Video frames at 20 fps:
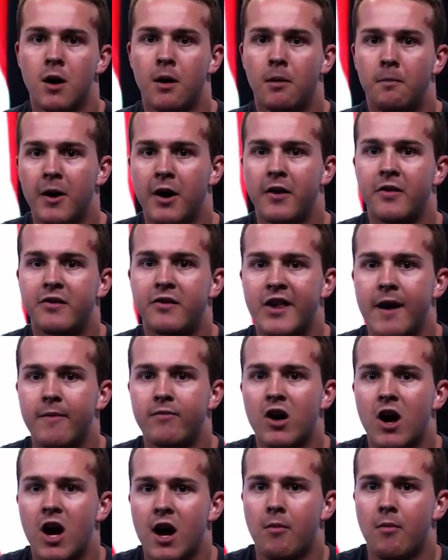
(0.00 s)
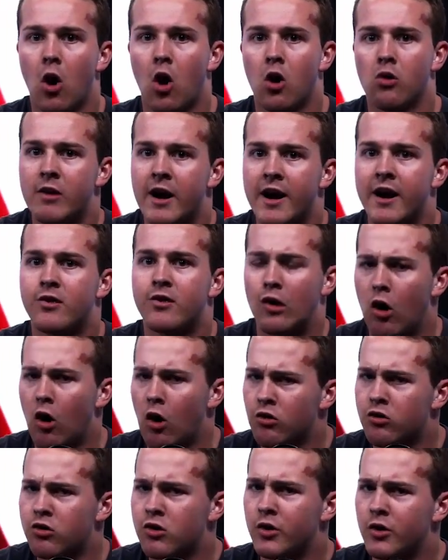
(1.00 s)
But at the same time, alt-right is
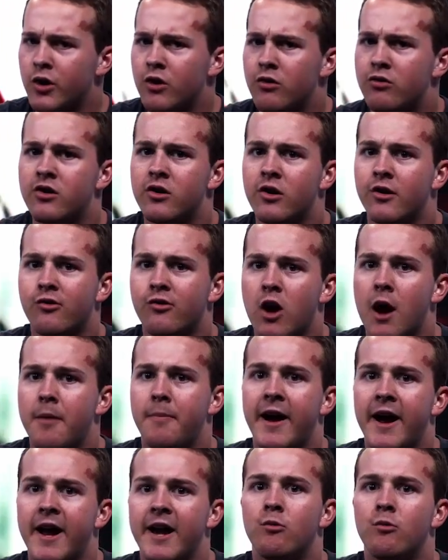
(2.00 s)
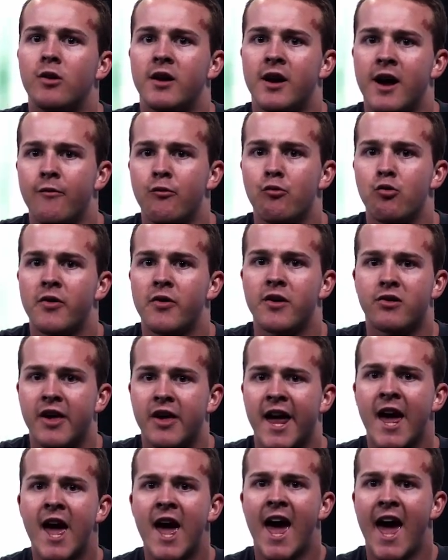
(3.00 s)
also used to describe anyone and everyone that's
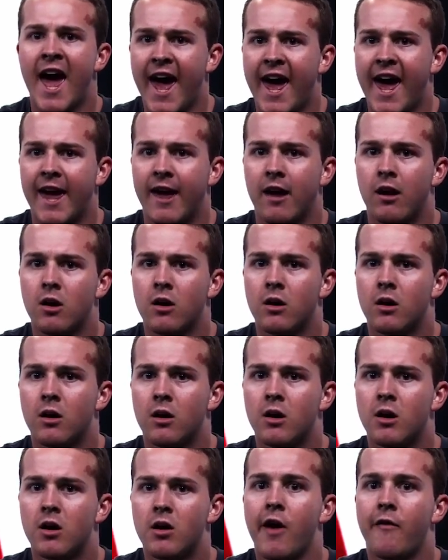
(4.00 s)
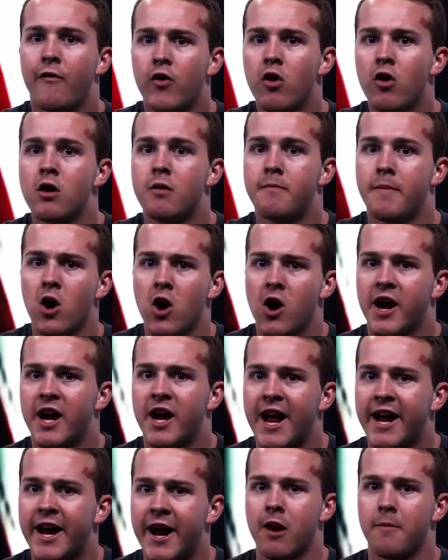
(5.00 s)
like, hey, if you're an American,
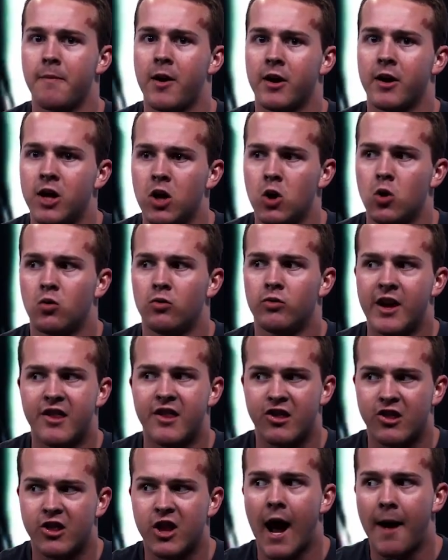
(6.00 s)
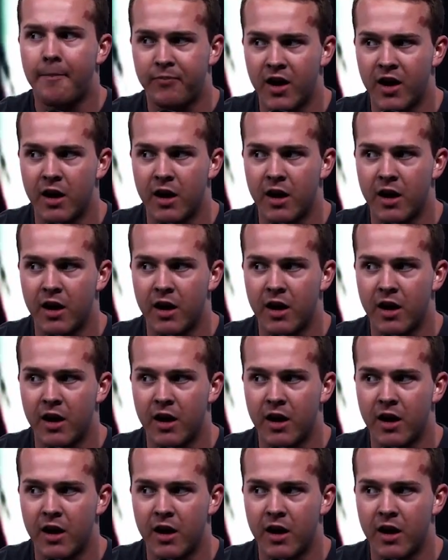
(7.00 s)
I care about you. Let's stop the